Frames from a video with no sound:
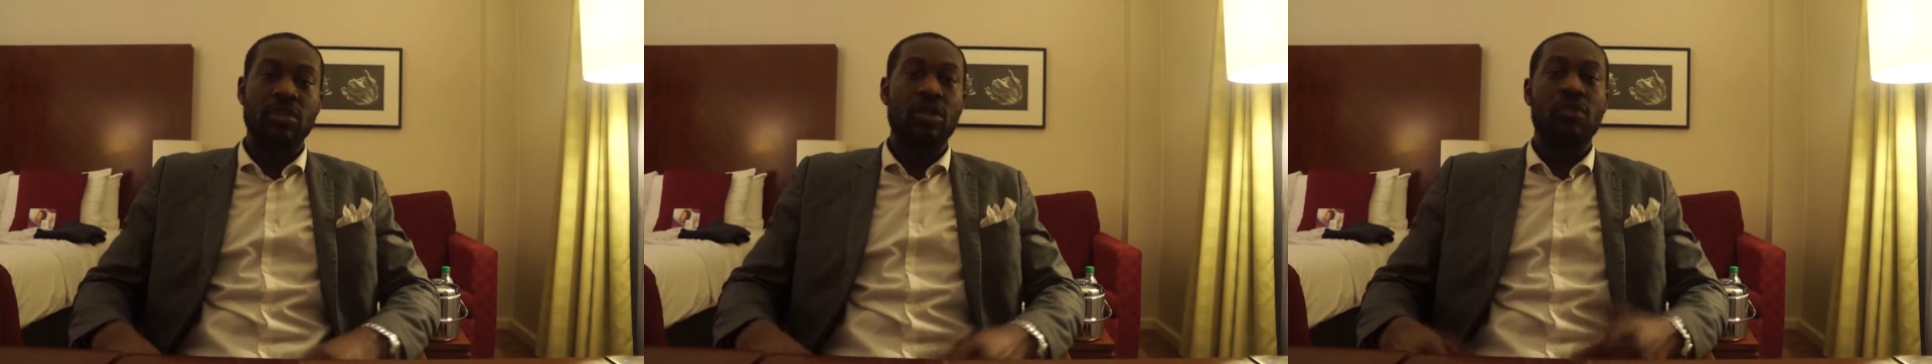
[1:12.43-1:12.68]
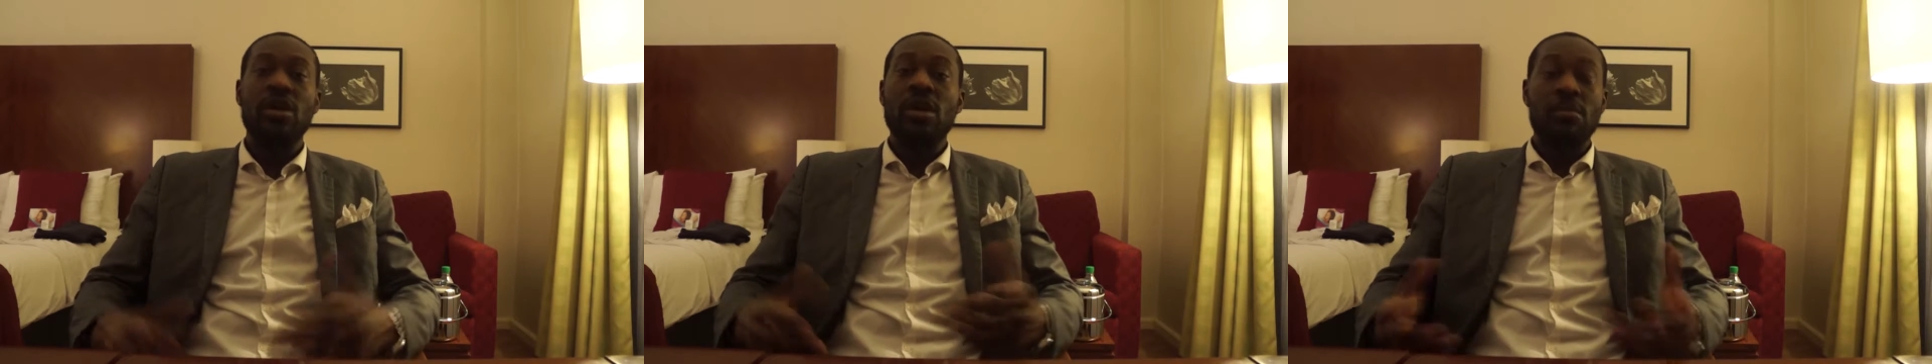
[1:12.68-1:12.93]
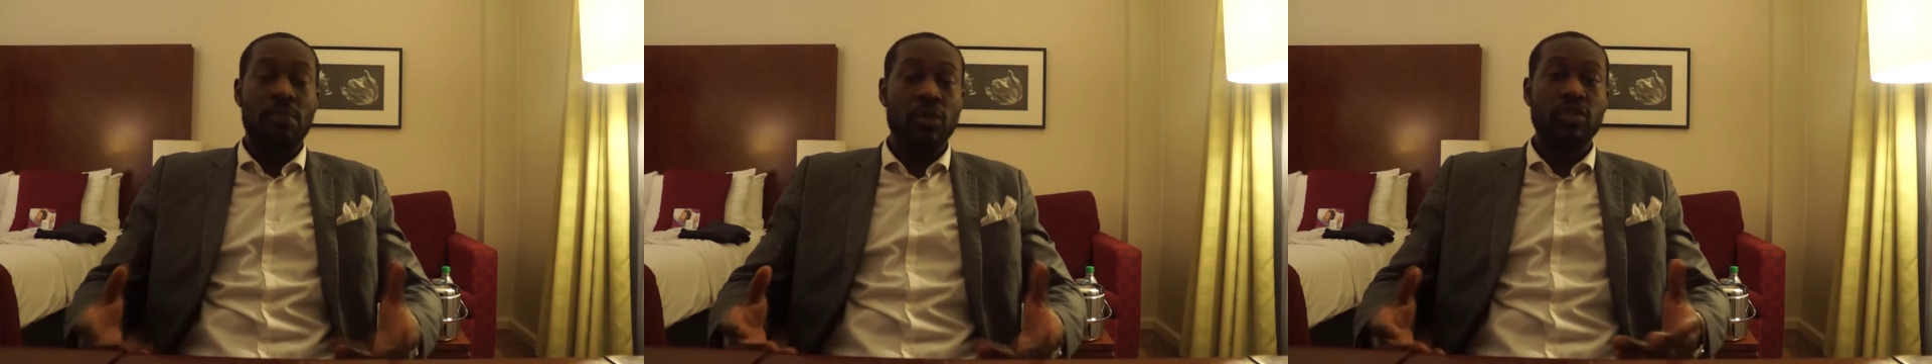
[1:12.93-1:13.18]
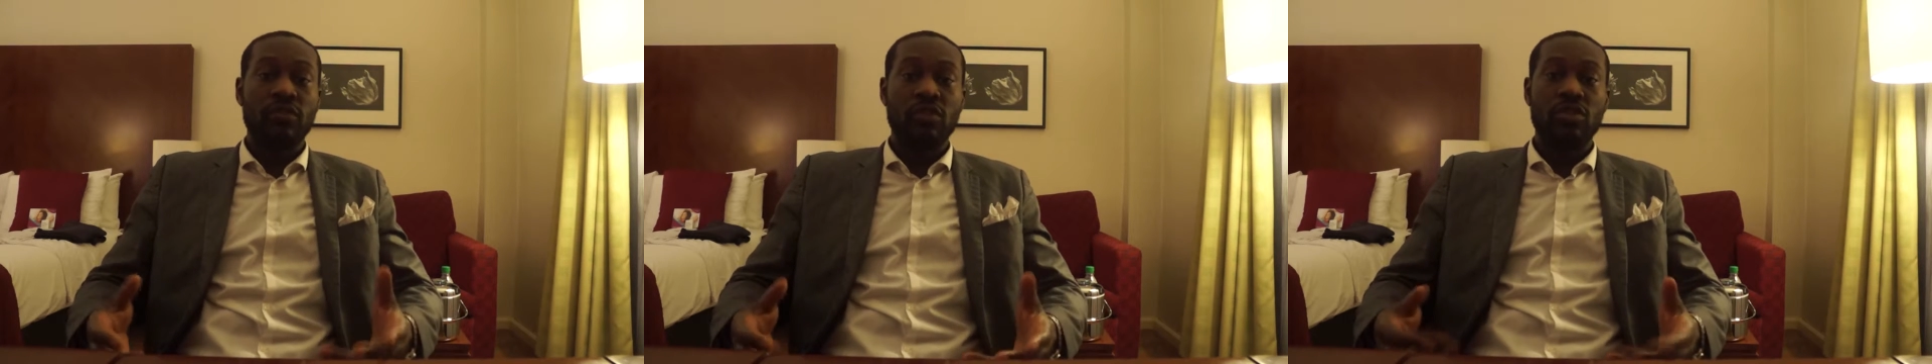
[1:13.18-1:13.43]
You know,
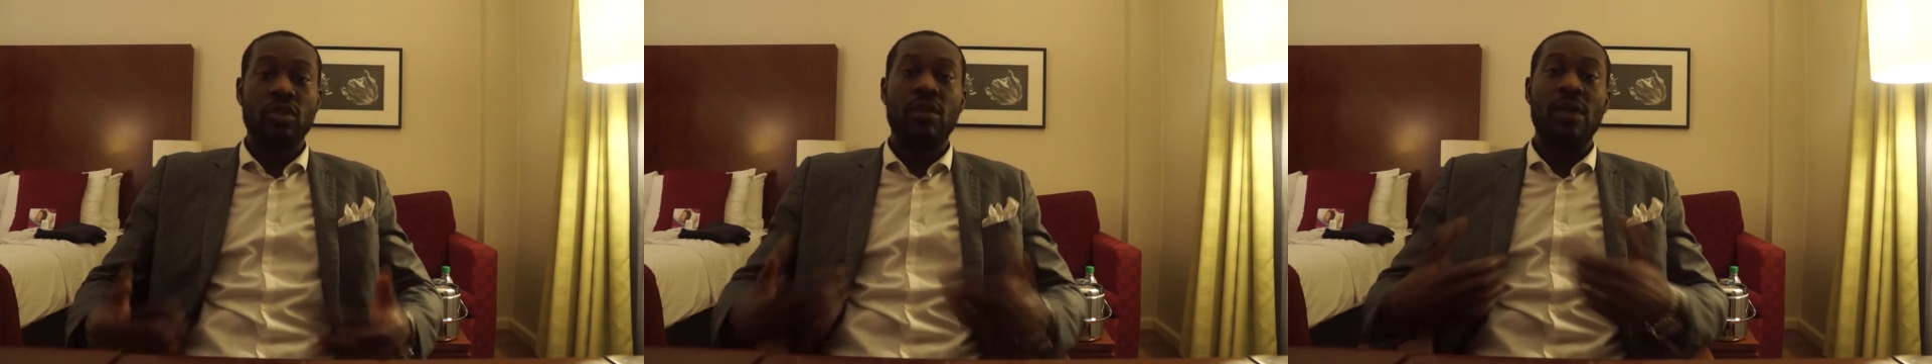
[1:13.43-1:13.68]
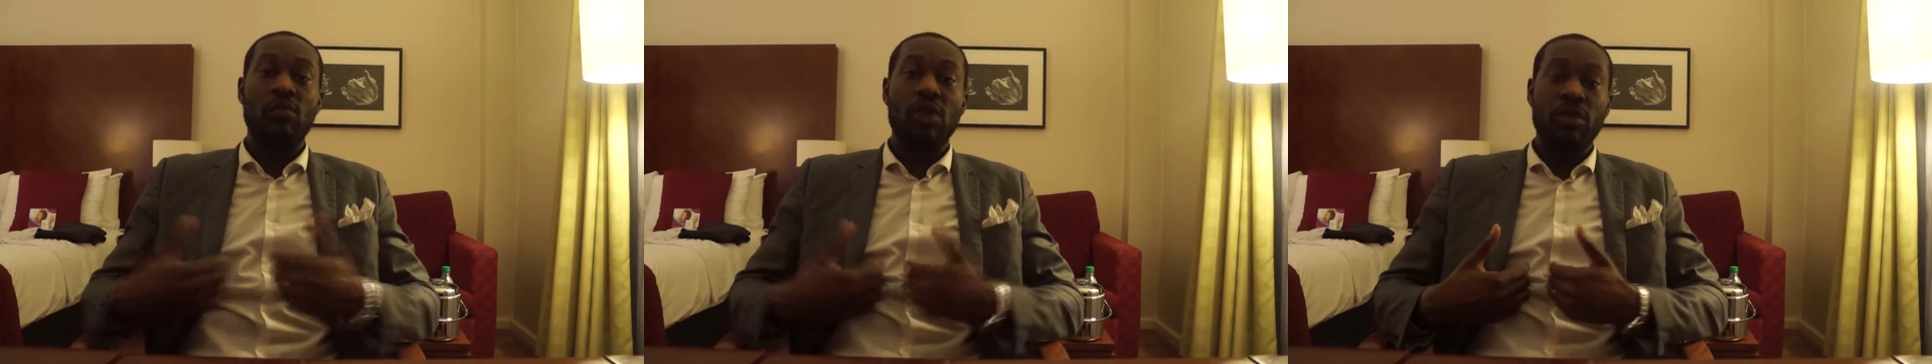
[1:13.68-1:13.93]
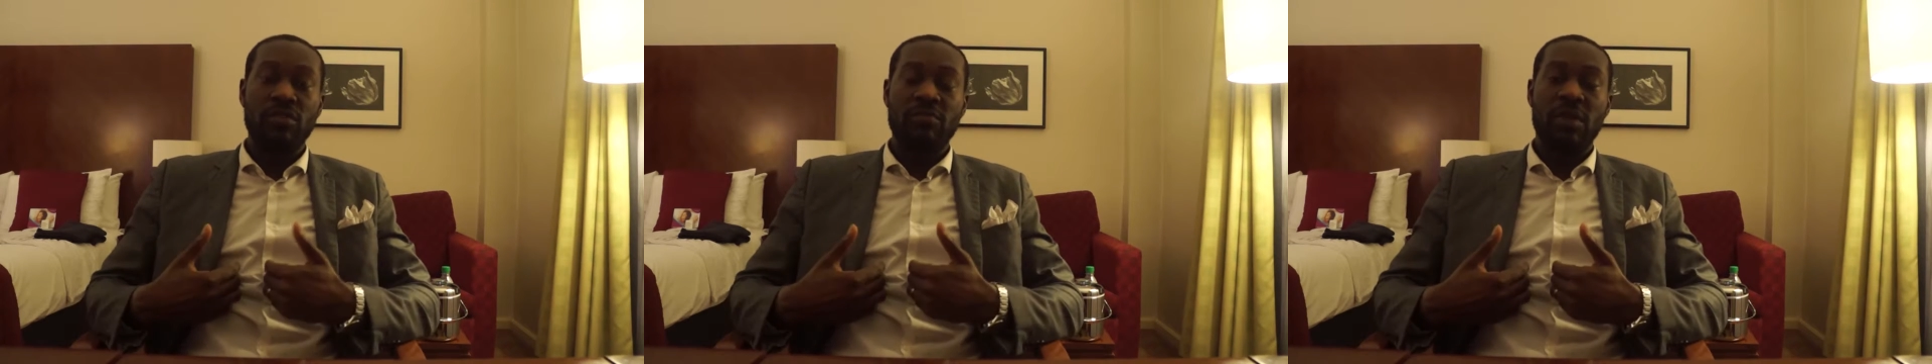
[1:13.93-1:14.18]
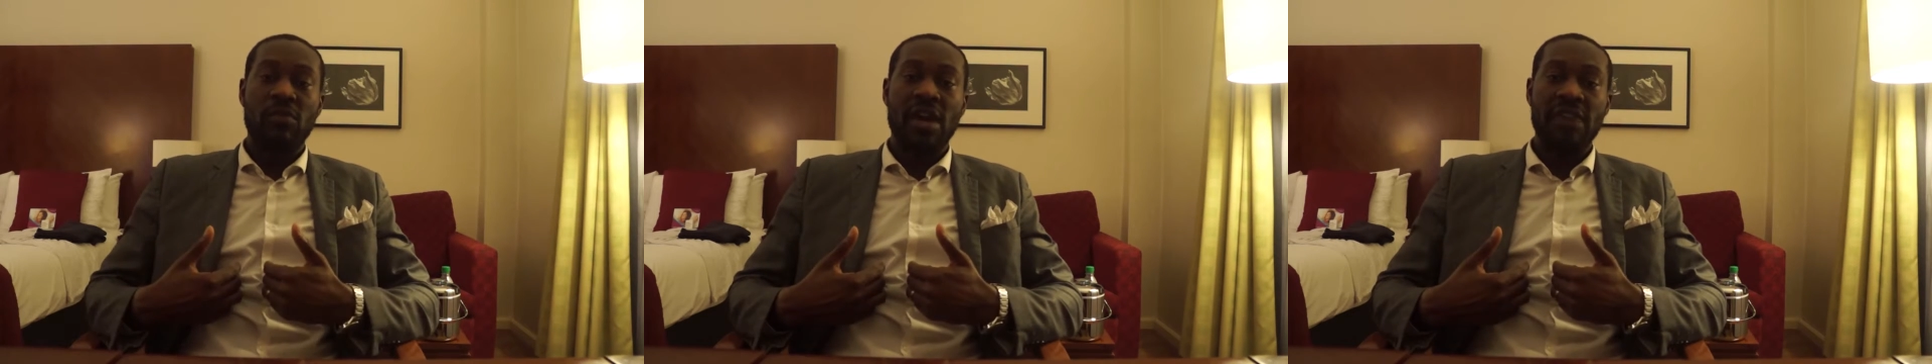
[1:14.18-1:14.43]
most of you know I work with
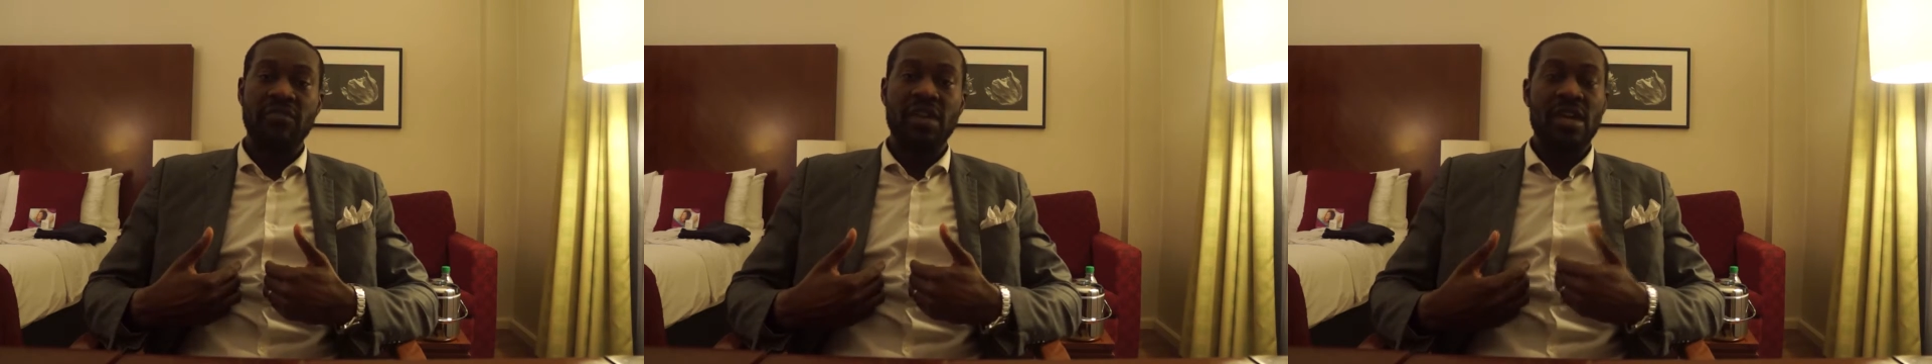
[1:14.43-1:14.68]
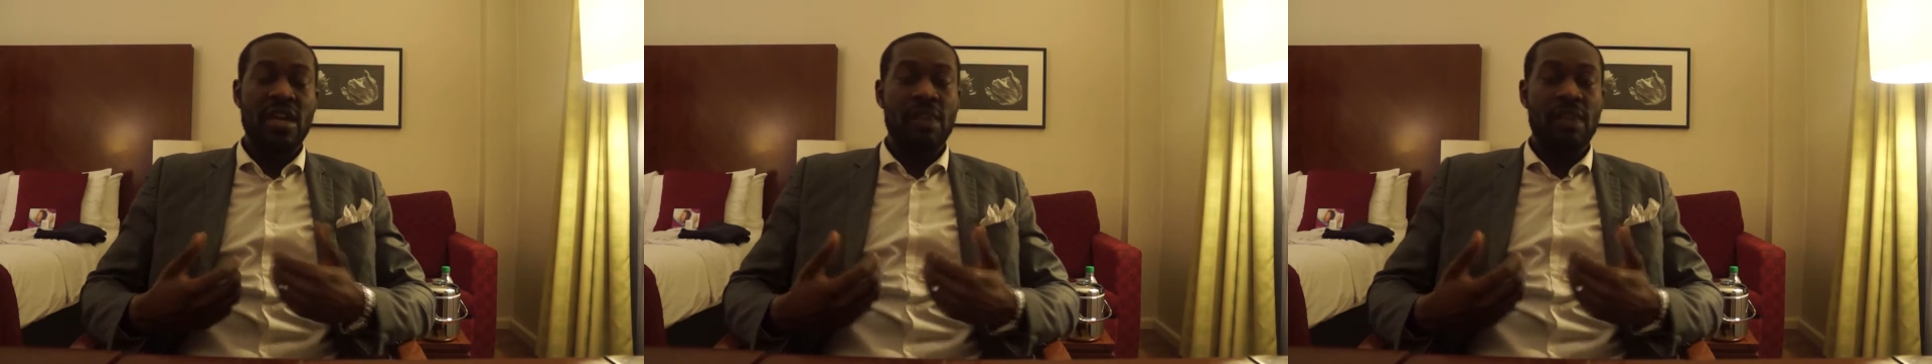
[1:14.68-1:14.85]
my wife,